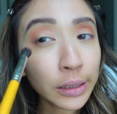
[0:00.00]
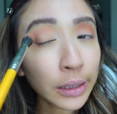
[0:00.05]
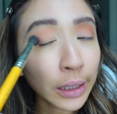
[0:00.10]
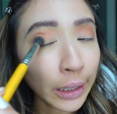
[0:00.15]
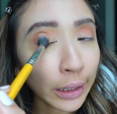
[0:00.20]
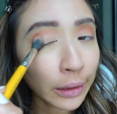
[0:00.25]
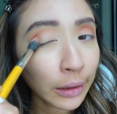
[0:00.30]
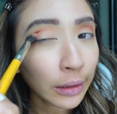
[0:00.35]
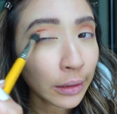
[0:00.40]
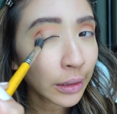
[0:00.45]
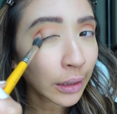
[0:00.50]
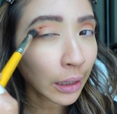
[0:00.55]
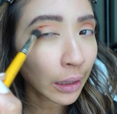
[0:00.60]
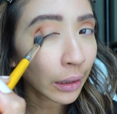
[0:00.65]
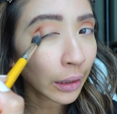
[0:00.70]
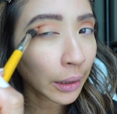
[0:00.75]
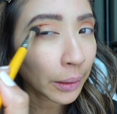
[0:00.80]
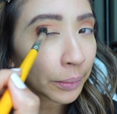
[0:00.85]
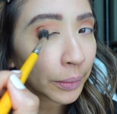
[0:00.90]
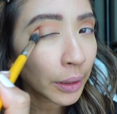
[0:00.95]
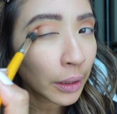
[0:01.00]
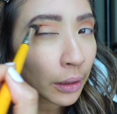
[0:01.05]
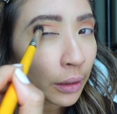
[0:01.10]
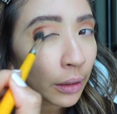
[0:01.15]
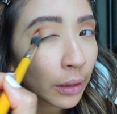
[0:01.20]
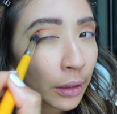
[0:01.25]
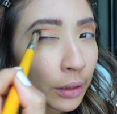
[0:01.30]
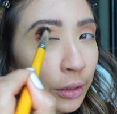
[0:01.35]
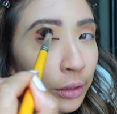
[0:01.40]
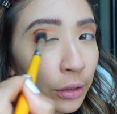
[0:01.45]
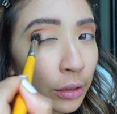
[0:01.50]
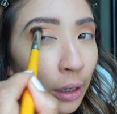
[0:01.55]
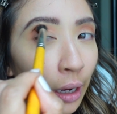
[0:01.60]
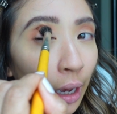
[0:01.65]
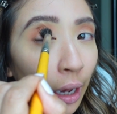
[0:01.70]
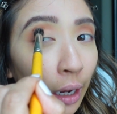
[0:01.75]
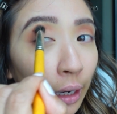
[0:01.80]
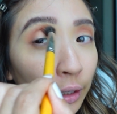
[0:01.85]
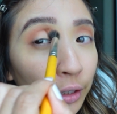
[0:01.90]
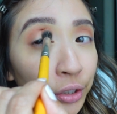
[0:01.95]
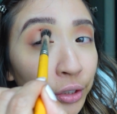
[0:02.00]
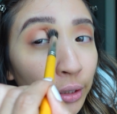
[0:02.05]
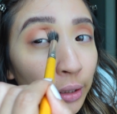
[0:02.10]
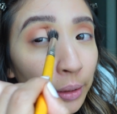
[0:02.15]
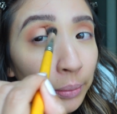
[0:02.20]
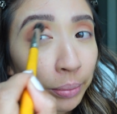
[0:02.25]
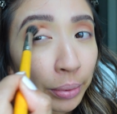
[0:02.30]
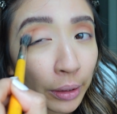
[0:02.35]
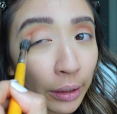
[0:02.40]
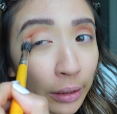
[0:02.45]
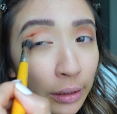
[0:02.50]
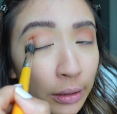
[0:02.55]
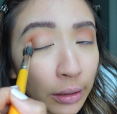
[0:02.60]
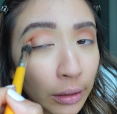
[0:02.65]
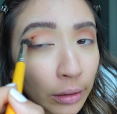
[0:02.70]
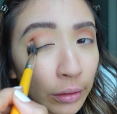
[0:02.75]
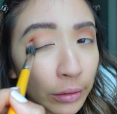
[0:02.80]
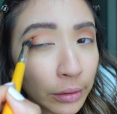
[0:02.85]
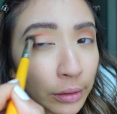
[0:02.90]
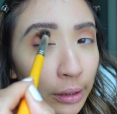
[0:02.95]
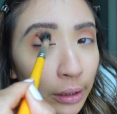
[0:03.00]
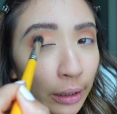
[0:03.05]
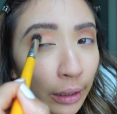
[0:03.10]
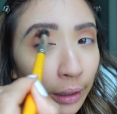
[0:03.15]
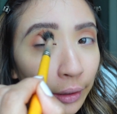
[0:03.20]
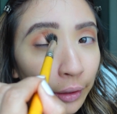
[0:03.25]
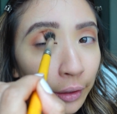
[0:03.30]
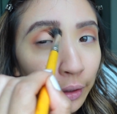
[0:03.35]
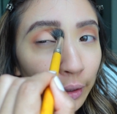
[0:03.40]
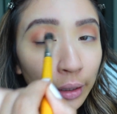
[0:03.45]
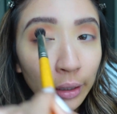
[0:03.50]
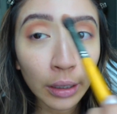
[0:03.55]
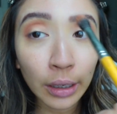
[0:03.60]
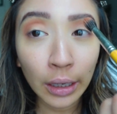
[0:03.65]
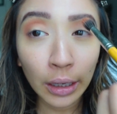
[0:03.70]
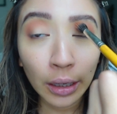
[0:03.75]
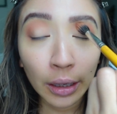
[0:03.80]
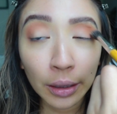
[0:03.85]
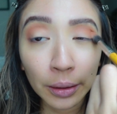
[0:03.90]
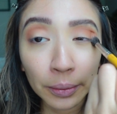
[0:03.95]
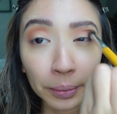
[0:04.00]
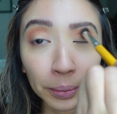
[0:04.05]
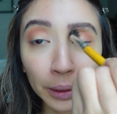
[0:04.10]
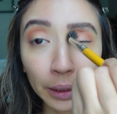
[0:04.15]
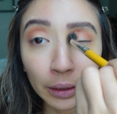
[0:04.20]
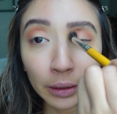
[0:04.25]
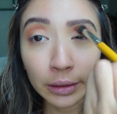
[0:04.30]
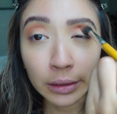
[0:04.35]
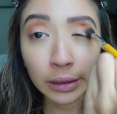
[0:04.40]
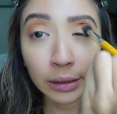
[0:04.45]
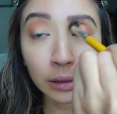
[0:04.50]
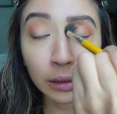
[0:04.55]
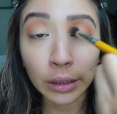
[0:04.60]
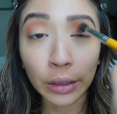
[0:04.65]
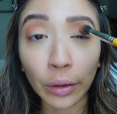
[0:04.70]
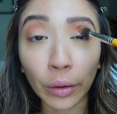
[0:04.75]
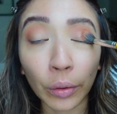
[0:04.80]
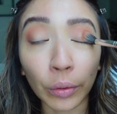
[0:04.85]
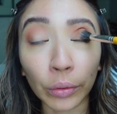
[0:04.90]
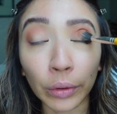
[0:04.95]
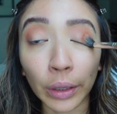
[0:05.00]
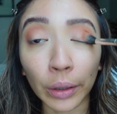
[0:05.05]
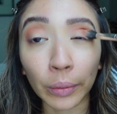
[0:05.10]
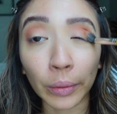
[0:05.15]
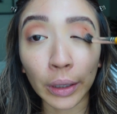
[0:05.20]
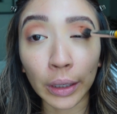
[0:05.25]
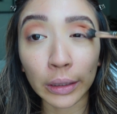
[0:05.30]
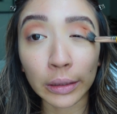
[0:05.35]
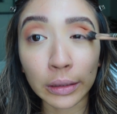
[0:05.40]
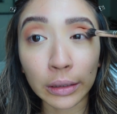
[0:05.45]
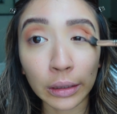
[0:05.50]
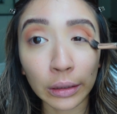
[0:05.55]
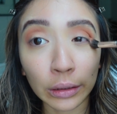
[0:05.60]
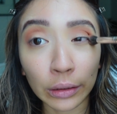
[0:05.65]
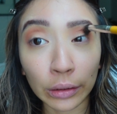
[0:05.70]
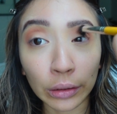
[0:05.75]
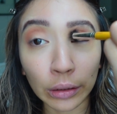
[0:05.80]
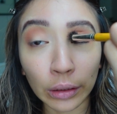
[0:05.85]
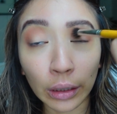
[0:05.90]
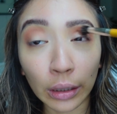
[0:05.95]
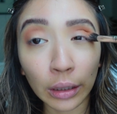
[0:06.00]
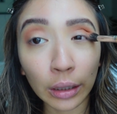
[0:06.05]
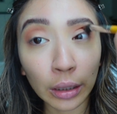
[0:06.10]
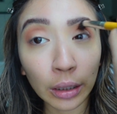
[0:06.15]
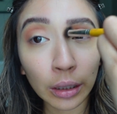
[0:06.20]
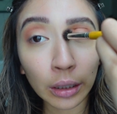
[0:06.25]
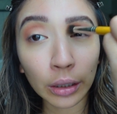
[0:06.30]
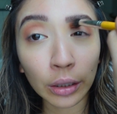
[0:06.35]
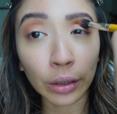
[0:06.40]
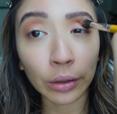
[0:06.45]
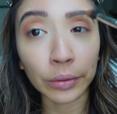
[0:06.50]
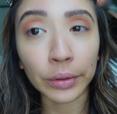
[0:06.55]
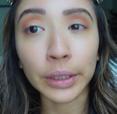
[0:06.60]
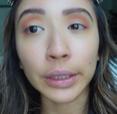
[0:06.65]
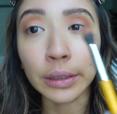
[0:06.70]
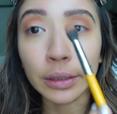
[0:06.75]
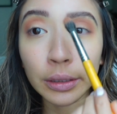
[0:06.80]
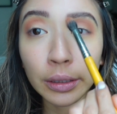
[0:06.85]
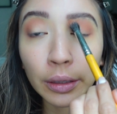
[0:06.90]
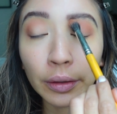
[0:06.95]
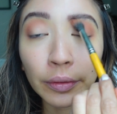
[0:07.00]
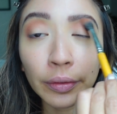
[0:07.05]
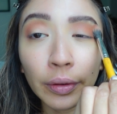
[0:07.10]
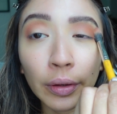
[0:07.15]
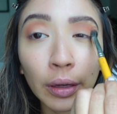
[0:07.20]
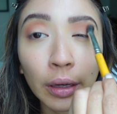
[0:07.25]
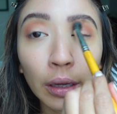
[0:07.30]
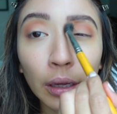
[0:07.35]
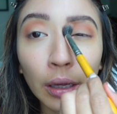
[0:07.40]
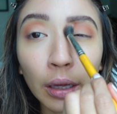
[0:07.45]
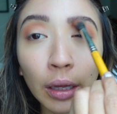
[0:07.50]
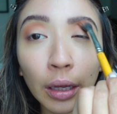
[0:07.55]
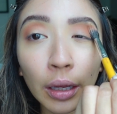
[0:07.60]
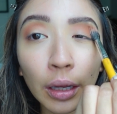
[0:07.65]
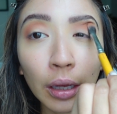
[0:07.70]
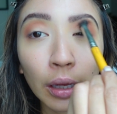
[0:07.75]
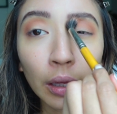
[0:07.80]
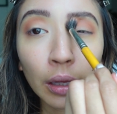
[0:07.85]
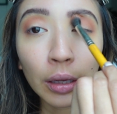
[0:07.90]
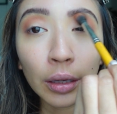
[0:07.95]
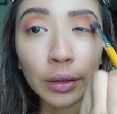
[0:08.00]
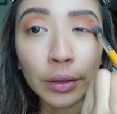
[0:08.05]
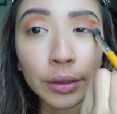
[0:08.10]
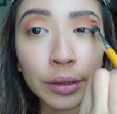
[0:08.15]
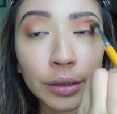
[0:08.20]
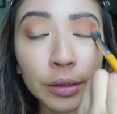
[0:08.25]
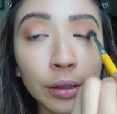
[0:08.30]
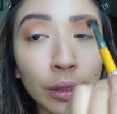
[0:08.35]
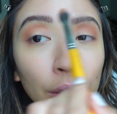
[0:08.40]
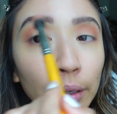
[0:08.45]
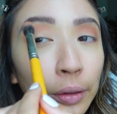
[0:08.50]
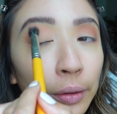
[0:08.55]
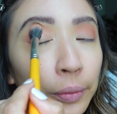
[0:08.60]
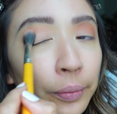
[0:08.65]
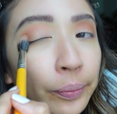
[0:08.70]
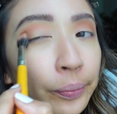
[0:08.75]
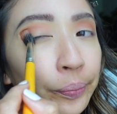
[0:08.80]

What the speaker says: Take the time to actually blend it all together, because that's the only way it's gonna look cohesive. So